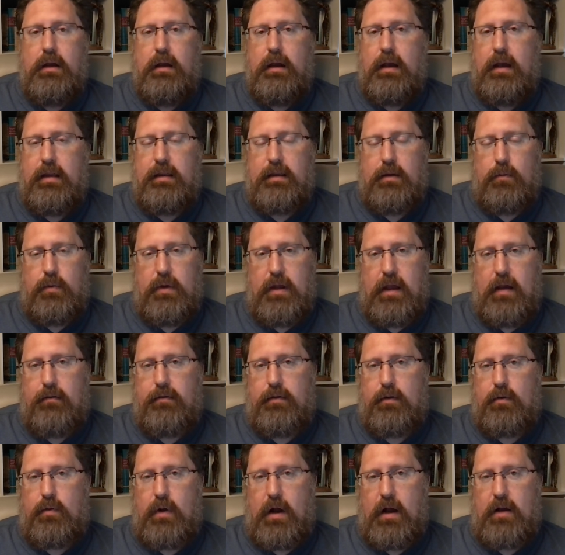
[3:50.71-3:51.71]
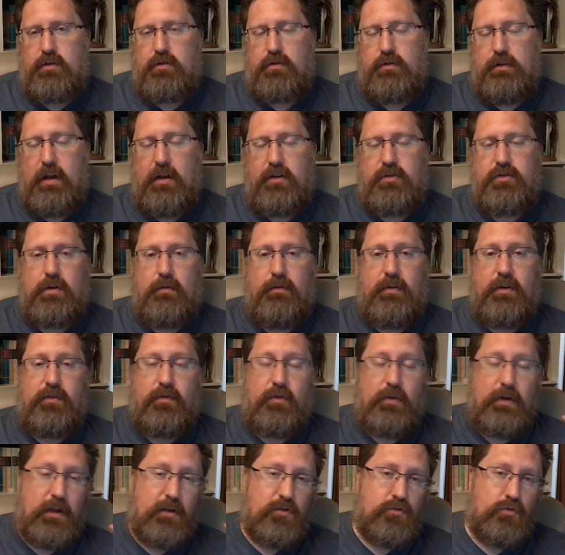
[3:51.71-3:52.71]
And then we have the Rosh Hashanah service for
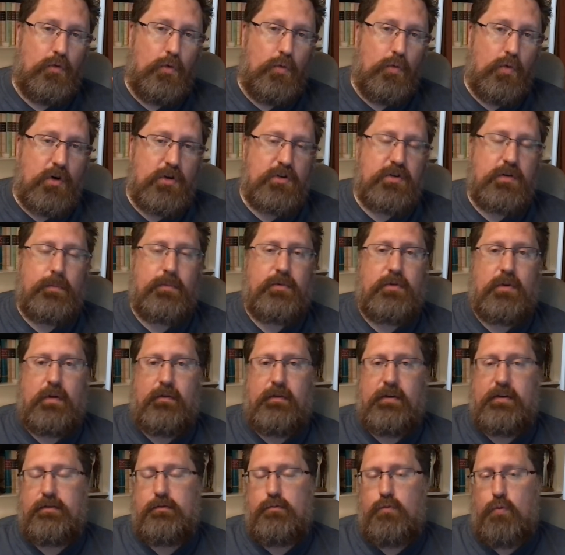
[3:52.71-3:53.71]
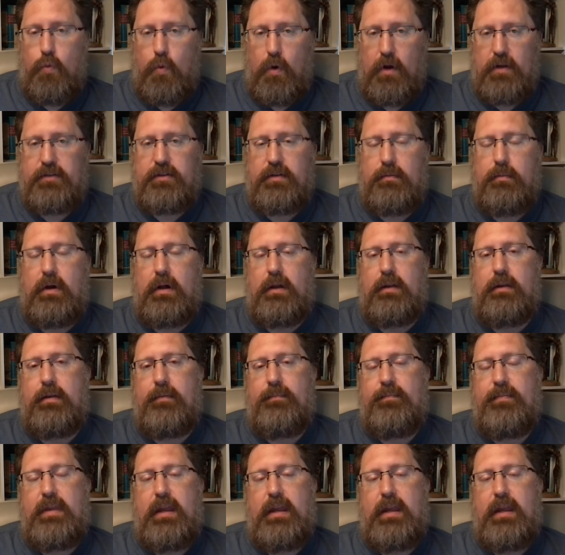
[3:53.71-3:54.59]
an actual worship service once a month.